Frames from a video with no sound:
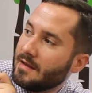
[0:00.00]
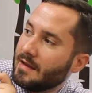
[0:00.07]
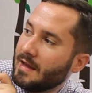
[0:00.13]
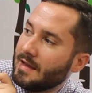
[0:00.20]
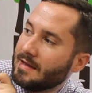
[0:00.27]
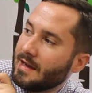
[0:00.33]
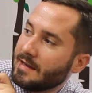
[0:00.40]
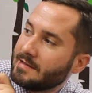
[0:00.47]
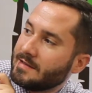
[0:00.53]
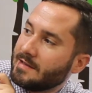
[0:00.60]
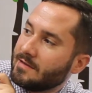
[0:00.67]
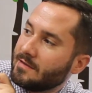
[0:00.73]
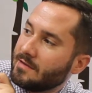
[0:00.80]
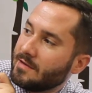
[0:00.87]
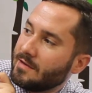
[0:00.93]
in
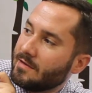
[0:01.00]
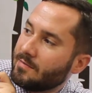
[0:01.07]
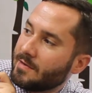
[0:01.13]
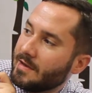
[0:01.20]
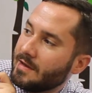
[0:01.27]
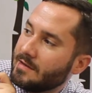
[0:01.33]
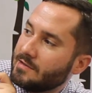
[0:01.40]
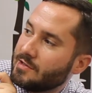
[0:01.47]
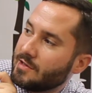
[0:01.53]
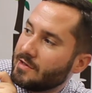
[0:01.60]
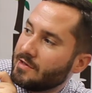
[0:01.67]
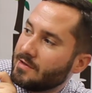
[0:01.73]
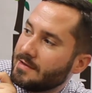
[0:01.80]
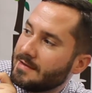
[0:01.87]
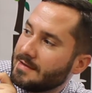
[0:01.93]
1933, Jerry
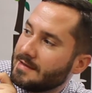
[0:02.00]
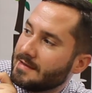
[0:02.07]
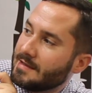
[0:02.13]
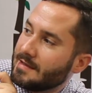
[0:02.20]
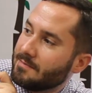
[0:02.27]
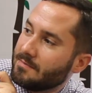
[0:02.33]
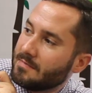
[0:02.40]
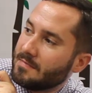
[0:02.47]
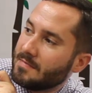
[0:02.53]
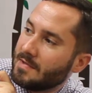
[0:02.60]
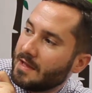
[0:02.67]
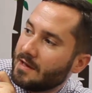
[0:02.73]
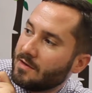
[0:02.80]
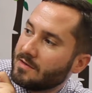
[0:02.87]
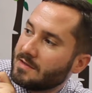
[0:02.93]
couldn't sleep.
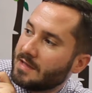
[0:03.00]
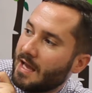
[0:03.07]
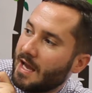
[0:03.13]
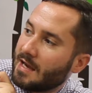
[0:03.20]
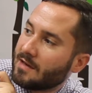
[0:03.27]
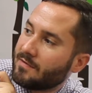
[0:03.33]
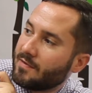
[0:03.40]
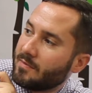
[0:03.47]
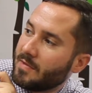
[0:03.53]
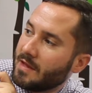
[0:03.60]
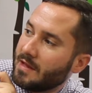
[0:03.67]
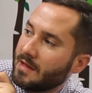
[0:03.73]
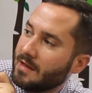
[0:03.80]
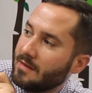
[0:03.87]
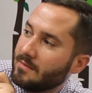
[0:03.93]
The air sagged from the
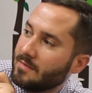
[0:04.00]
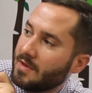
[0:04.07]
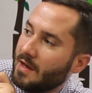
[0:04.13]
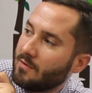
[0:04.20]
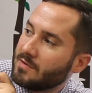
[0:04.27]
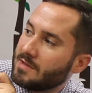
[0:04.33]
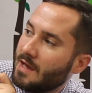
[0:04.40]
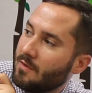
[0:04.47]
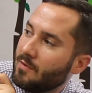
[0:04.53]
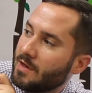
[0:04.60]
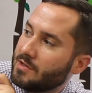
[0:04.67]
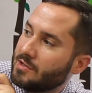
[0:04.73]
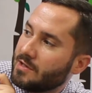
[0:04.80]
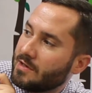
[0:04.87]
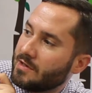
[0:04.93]
heat. That was not why
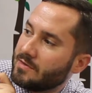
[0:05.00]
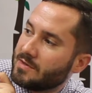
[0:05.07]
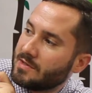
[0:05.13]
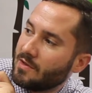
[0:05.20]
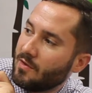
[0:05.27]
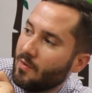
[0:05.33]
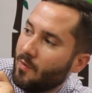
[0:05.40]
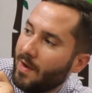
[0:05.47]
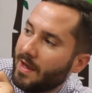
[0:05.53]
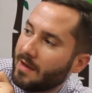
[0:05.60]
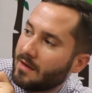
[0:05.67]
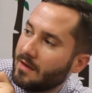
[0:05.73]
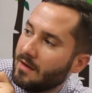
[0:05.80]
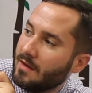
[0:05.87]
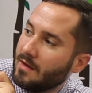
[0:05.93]
Jerry was still awake.